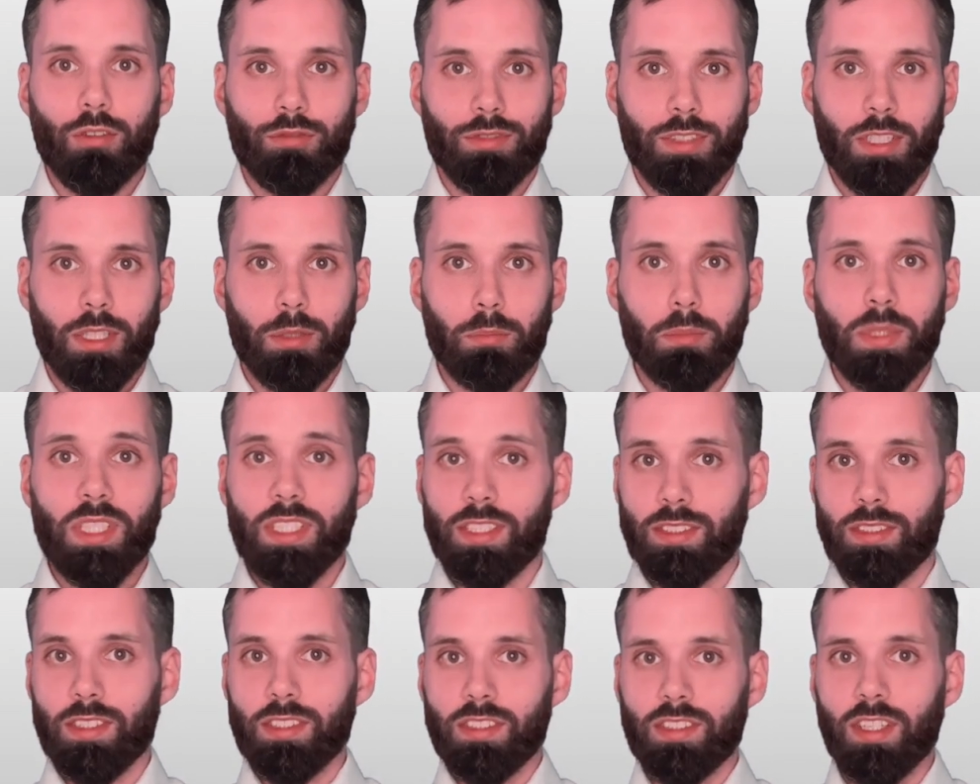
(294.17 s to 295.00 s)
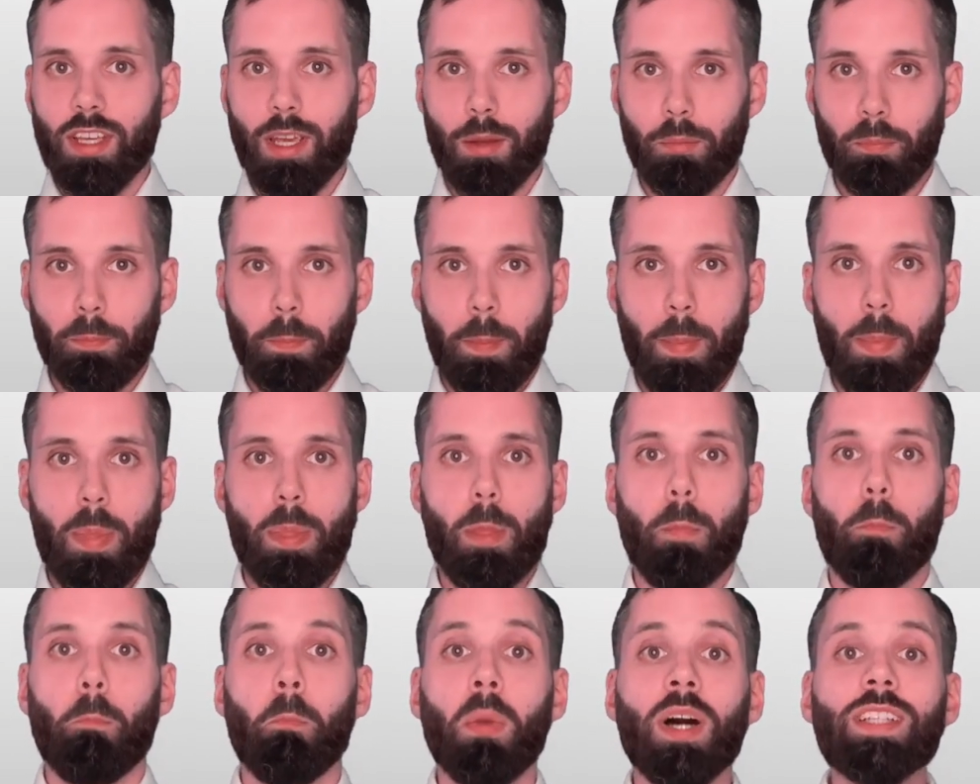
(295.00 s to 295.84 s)
them is the same.
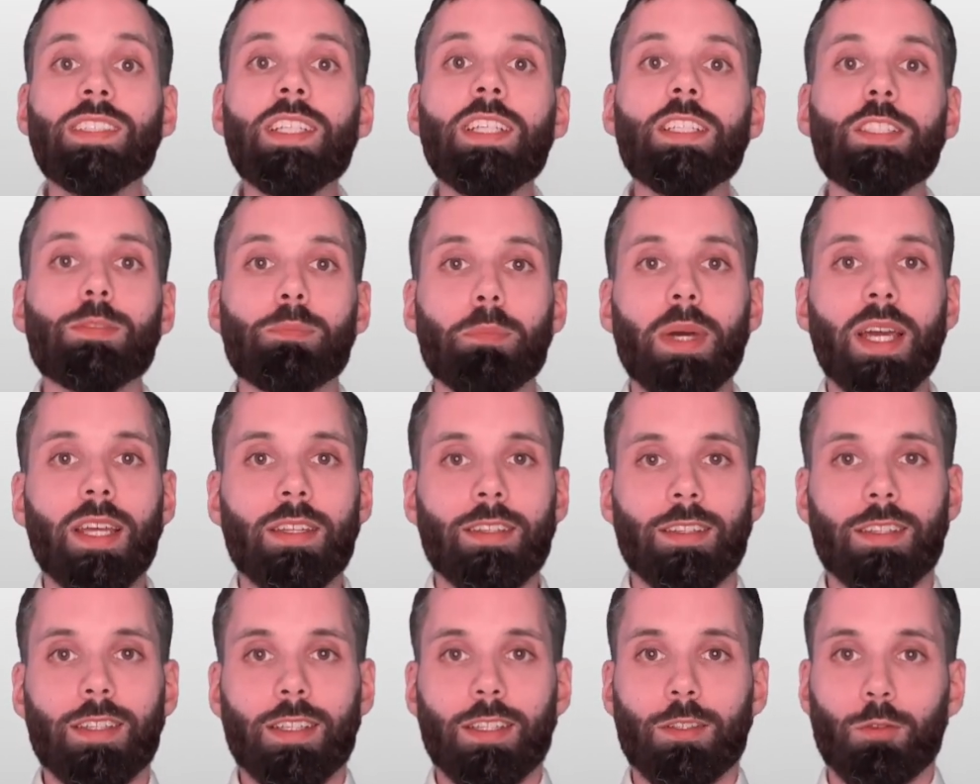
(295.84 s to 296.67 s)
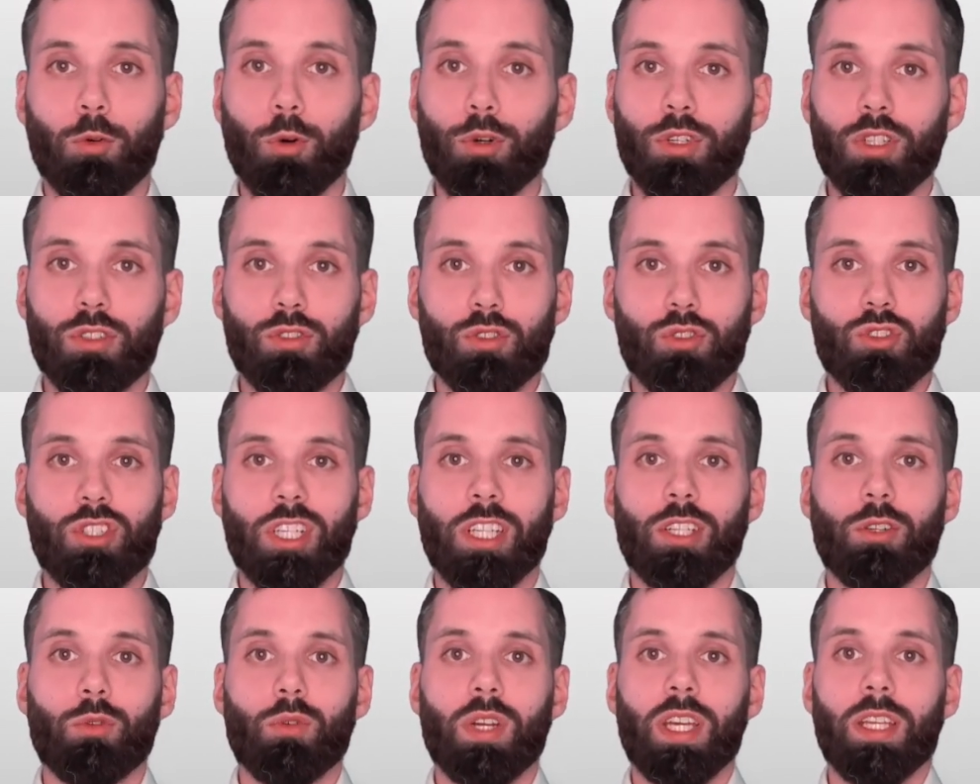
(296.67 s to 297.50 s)
Money spent in order to
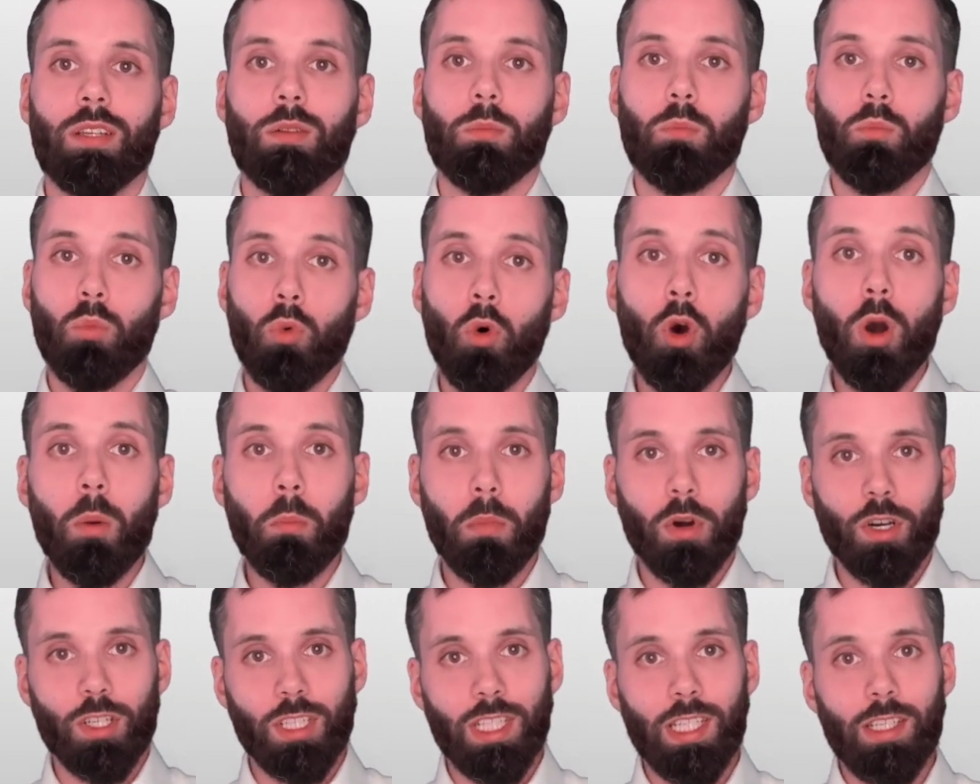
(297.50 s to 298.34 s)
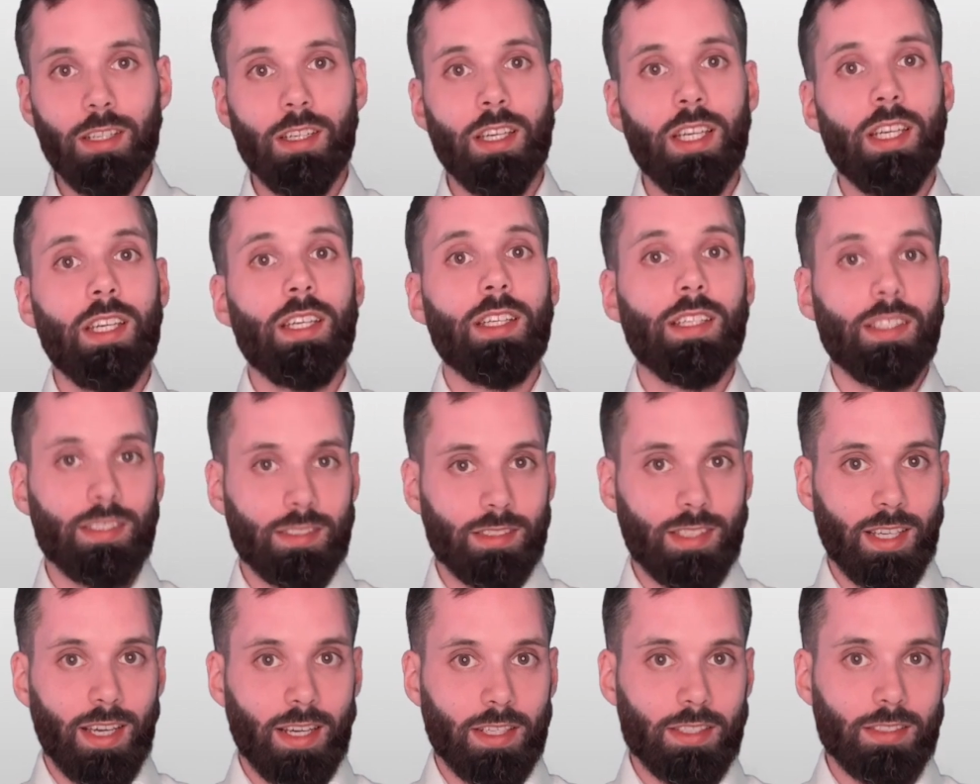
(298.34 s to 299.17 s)
generate more money is
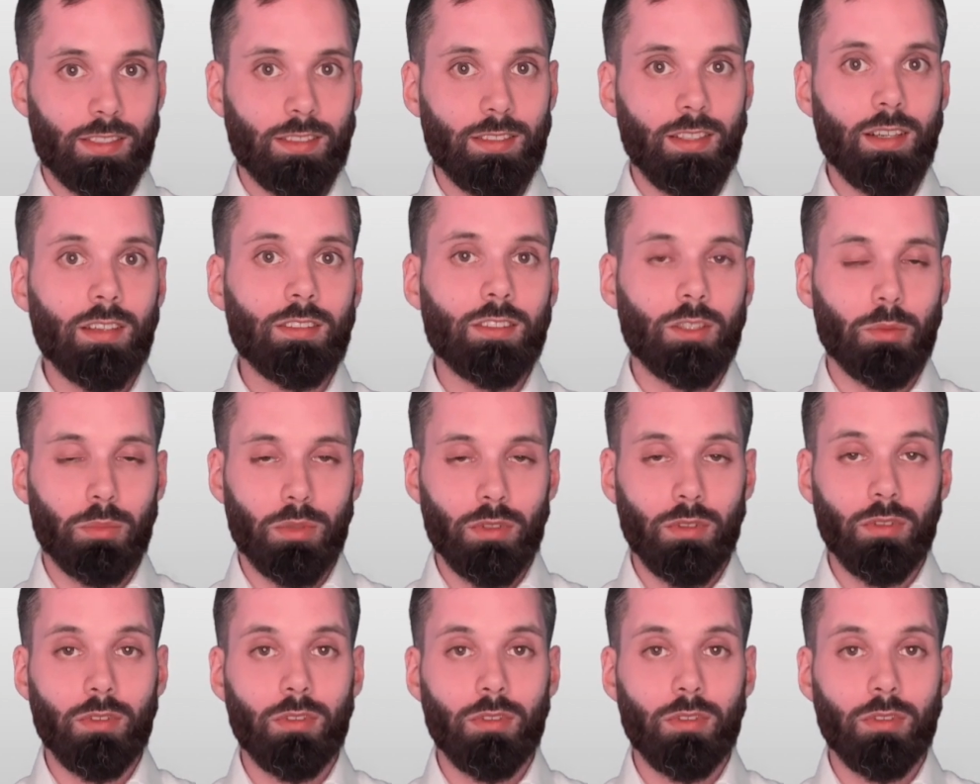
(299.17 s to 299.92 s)
tax deductible.